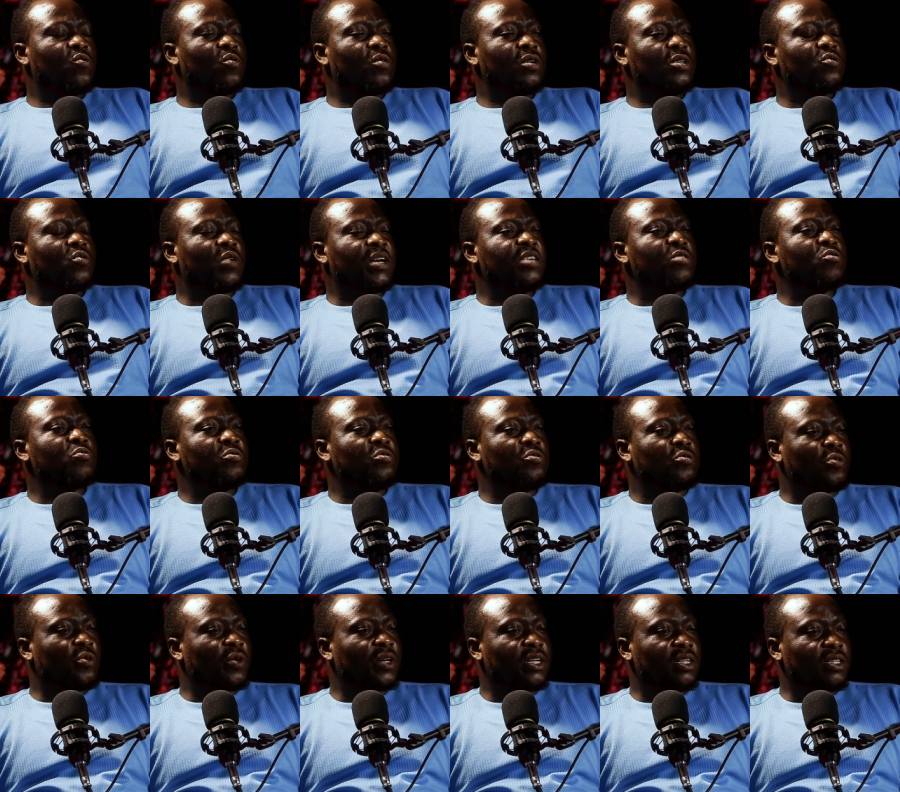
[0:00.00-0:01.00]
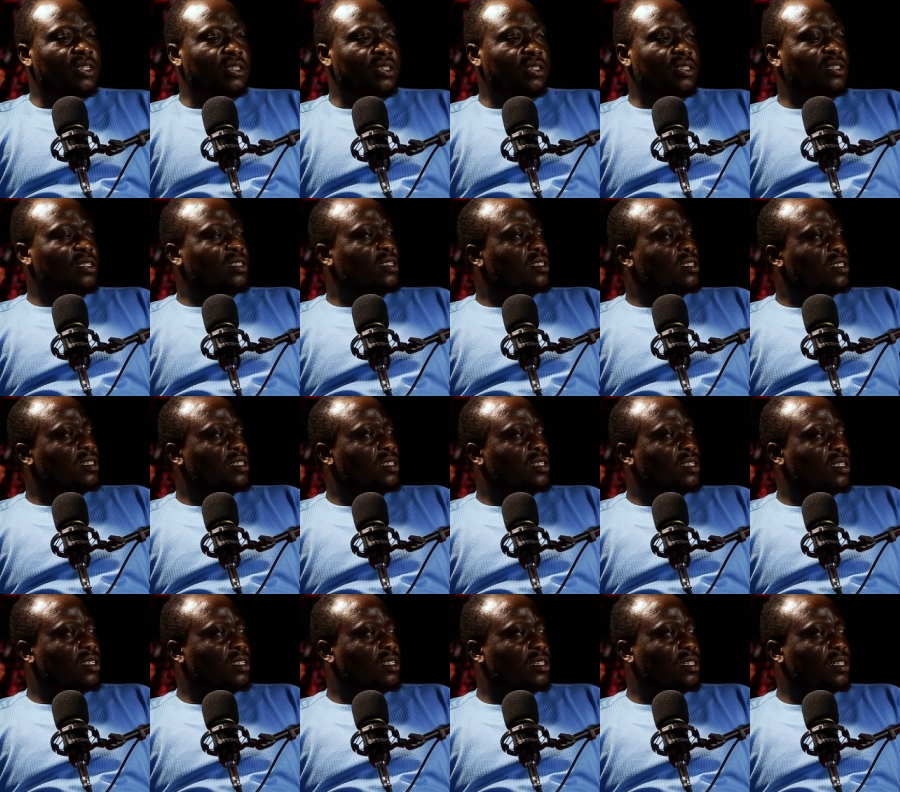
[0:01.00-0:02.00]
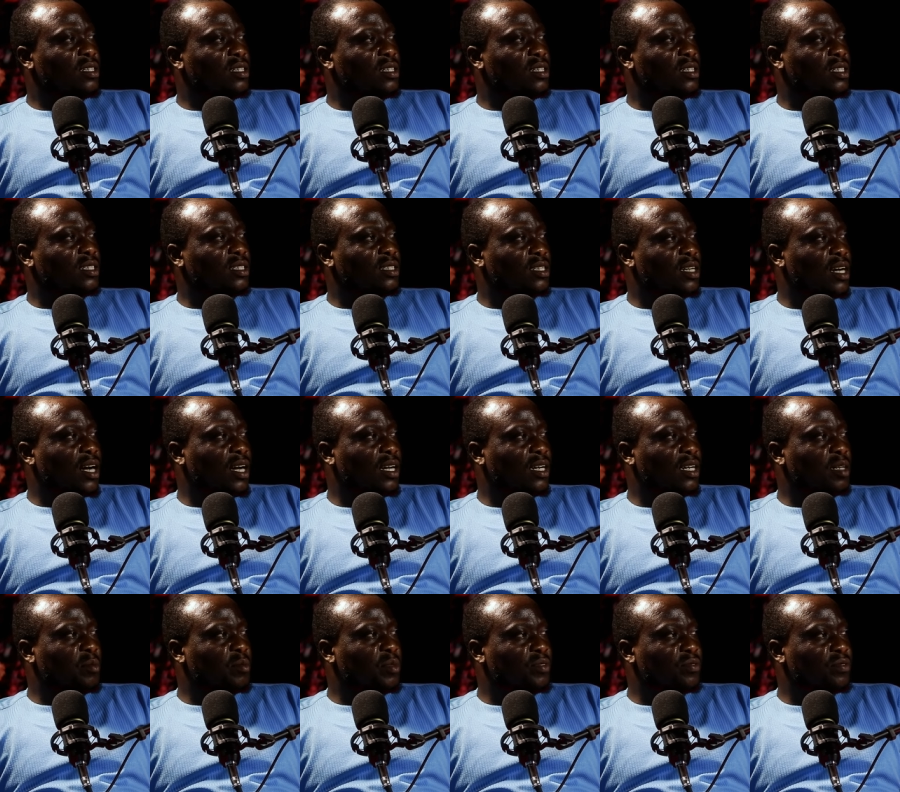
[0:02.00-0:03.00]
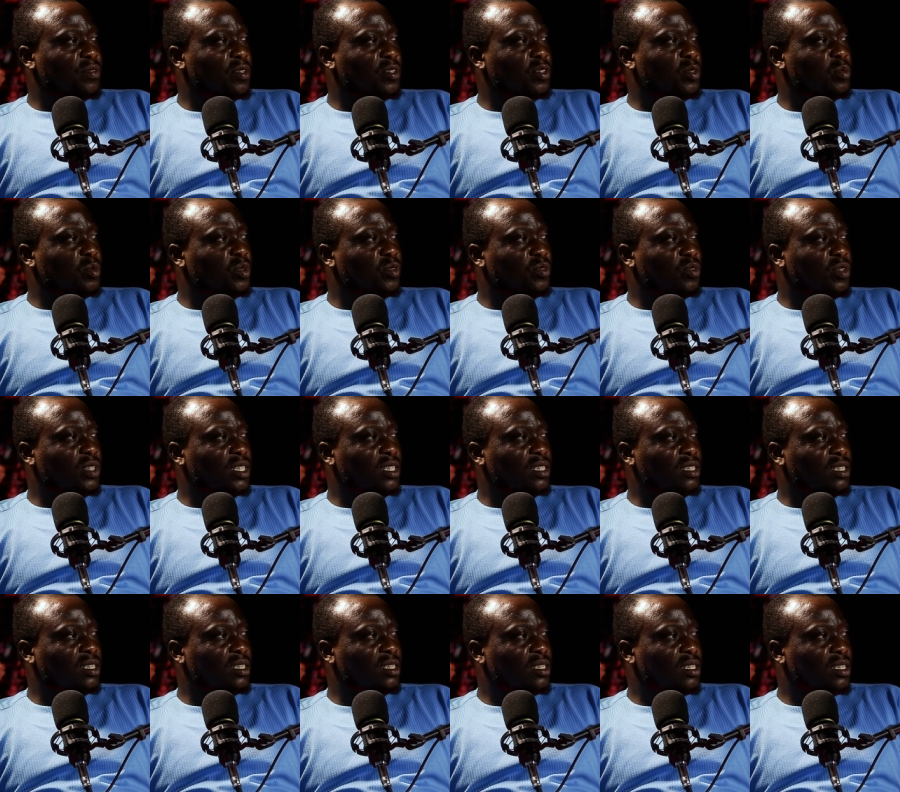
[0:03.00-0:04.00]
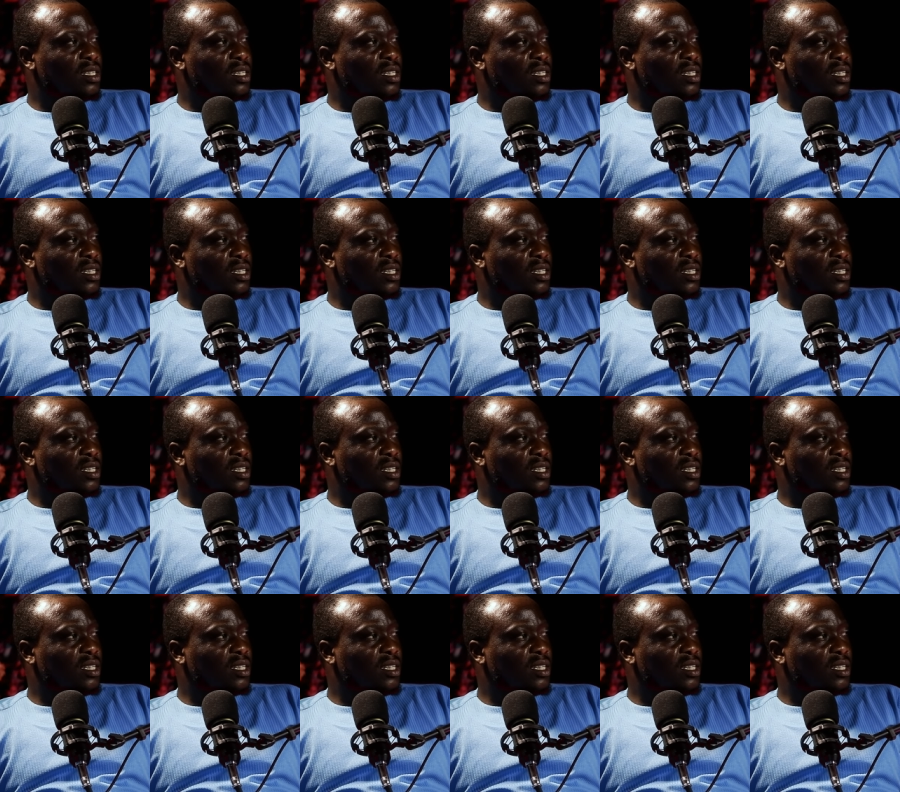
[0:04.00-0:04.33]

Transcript: what were you doing in Ghana before you moved to the States?